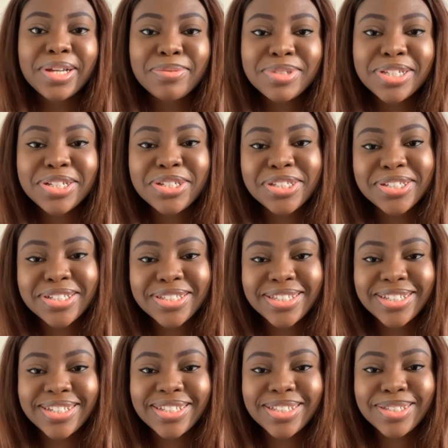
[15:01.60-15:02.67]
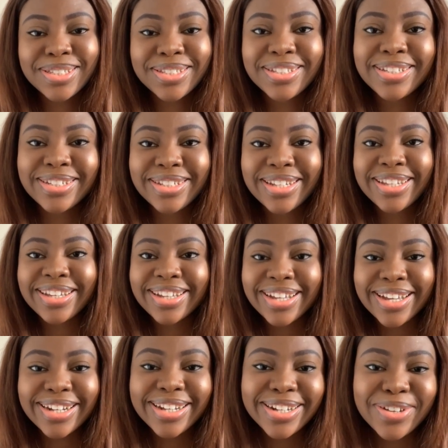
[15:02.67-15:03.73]
I'm still JJ's in
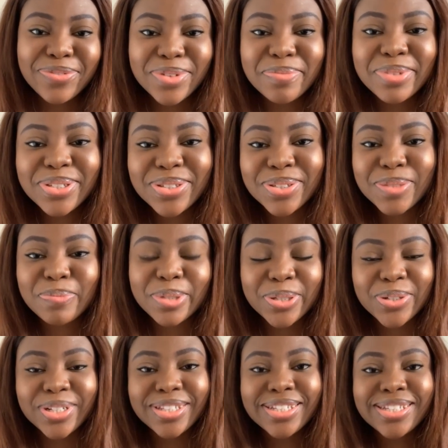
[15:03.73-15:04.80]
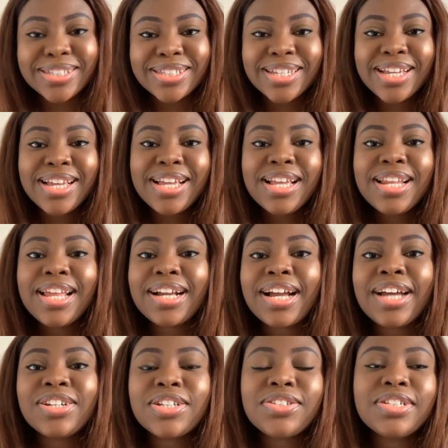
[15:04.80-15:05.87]
Canada for me to speak on this. Like,
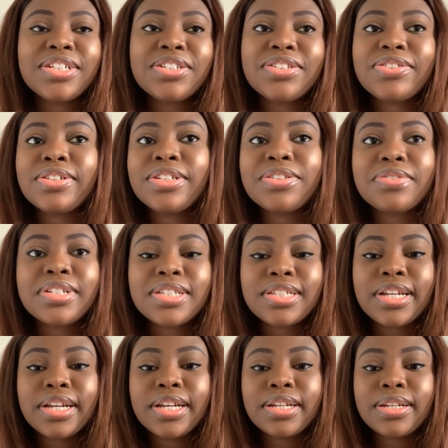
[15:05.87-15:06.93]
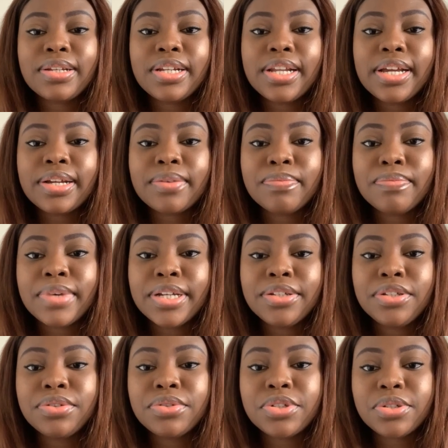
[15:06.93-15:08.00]
I just literally started like my
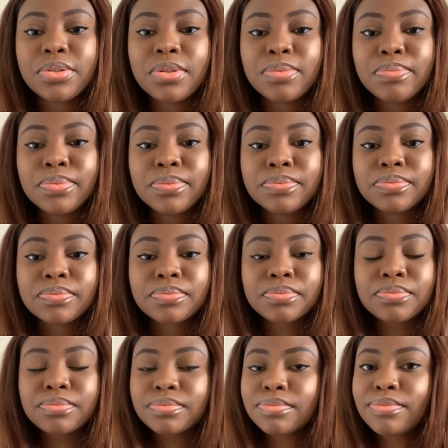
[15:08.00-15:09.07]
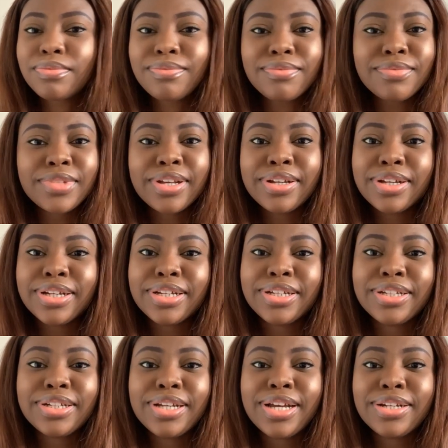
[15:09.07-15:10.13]
new job
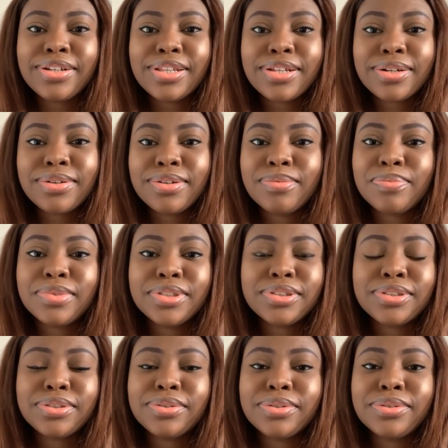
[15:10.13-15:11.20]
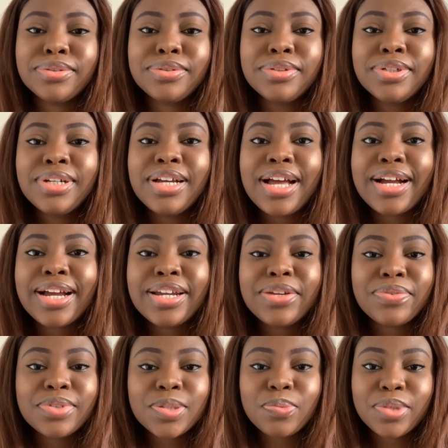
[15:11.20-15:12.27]
in another company, so I can't
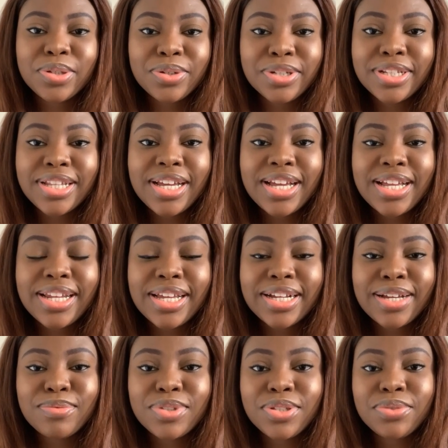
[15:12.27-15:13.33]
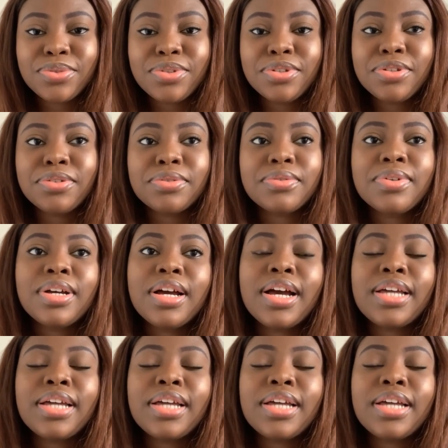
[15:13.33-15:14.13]
even speak on that. Like, I'm still new.